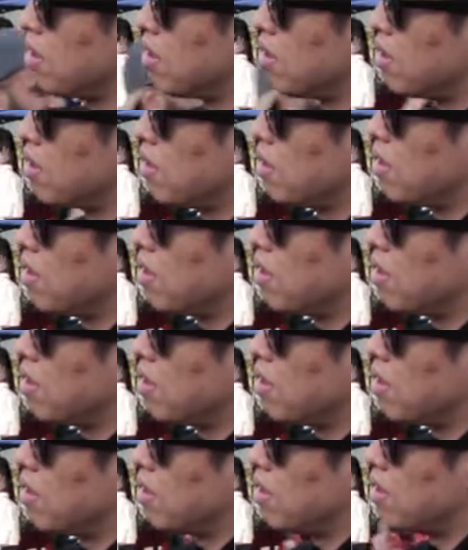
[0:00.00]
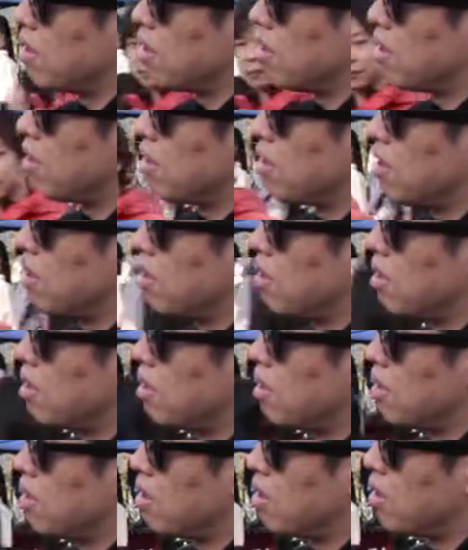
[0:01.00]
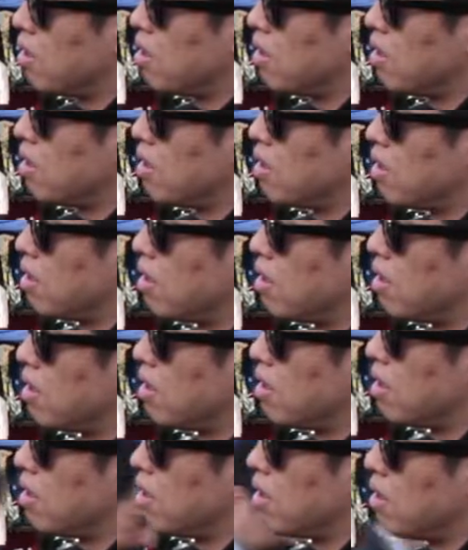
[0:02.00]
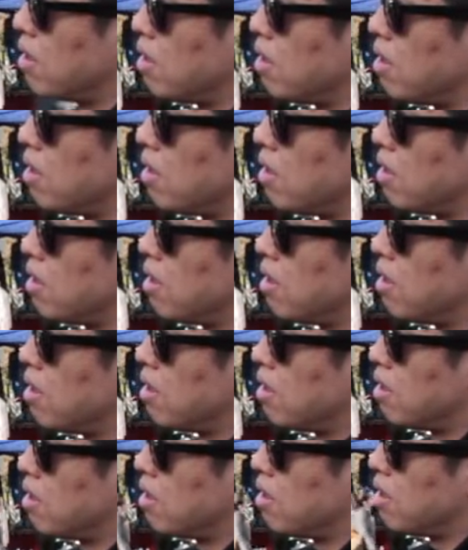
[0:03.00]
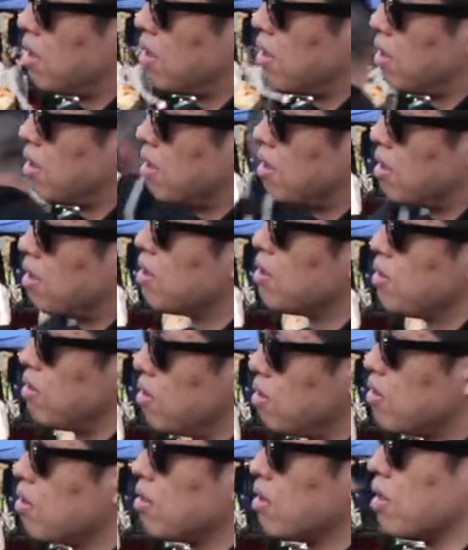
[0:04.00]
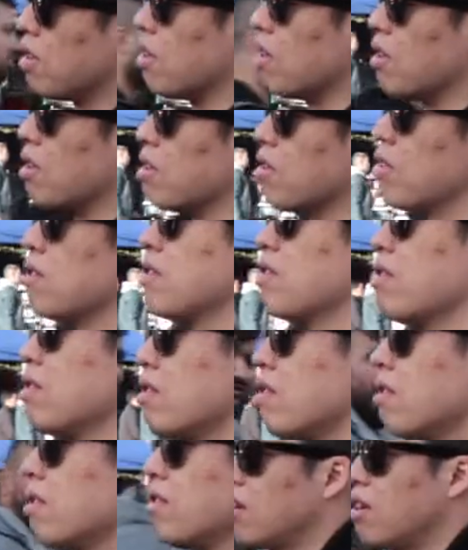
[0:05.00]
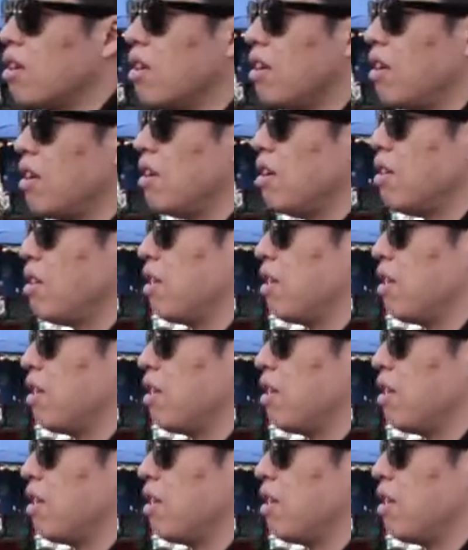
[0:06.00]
[no speech]